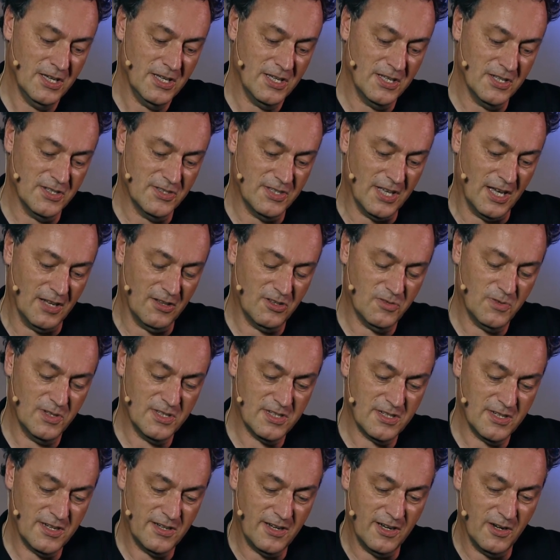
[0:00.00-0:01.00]
is that
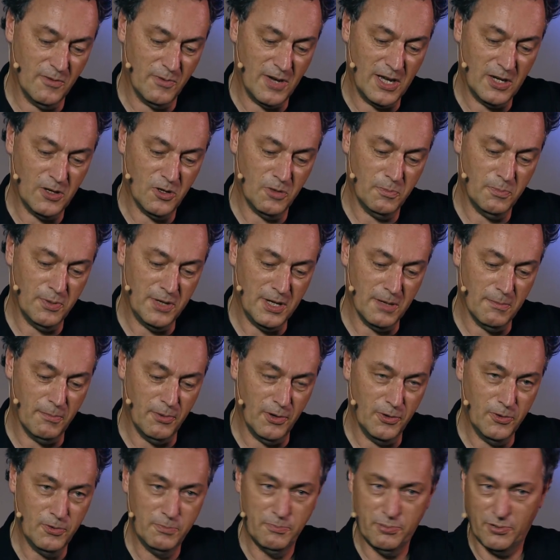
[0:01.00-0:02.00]
Switzerland in a way could be a
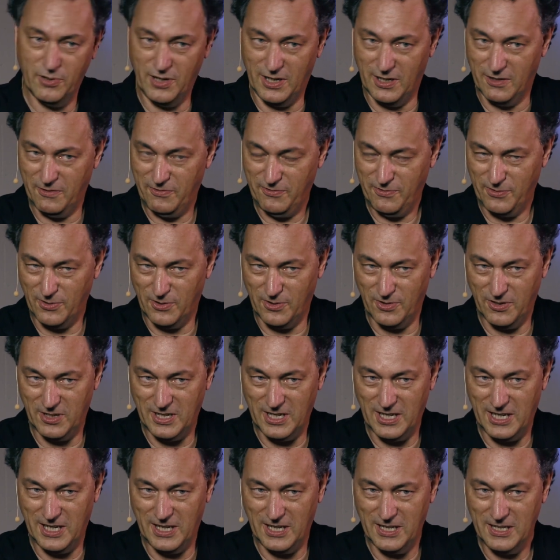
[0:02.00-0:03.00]
blueprint for
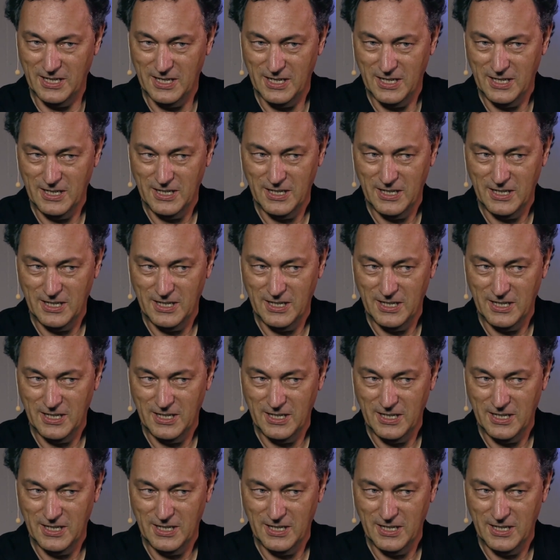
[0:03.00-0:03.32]
a,